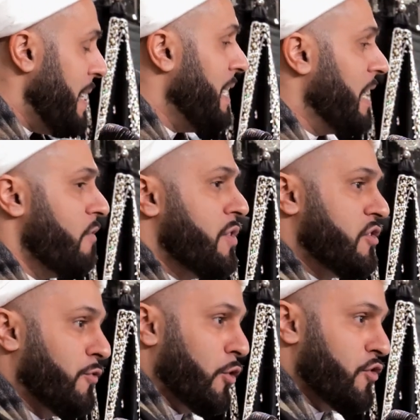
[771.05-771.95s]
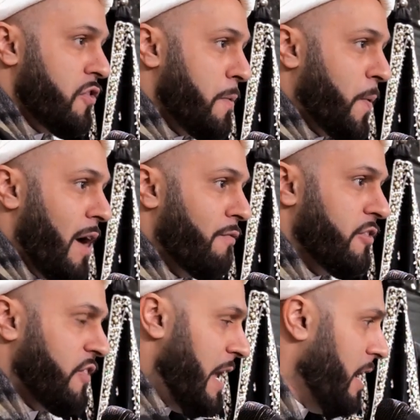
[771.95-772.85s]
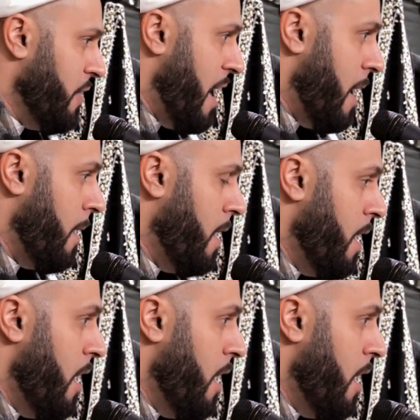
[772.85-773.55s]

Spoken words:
meaning of this verse to the Prophet, saying that